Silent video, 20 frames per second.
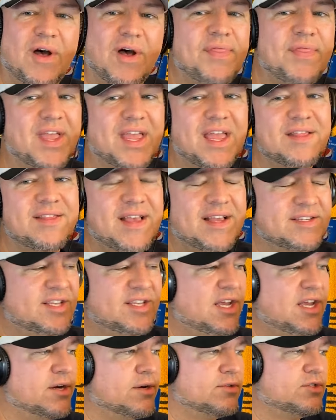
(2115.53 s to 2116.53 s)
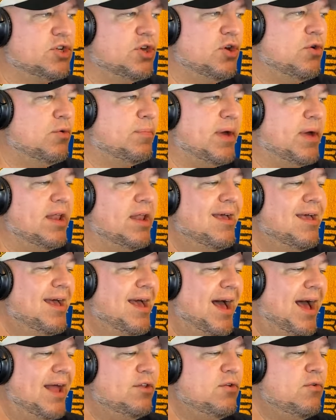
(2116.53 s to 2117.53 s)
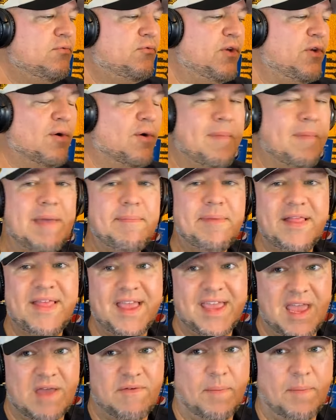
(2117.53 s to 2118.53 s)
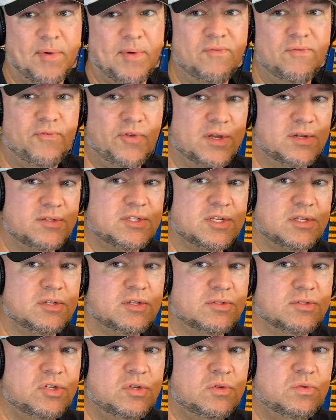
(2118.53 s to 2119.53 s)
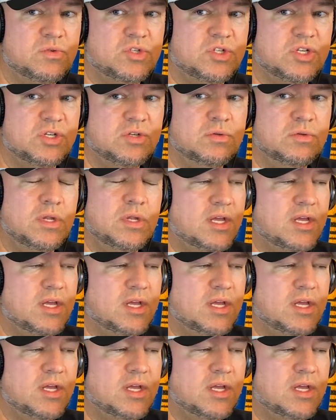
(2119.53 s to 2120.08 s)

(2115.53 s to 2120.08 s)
I think it takes a year or two, but I do feel maybe they gave up on Fields a little too soon.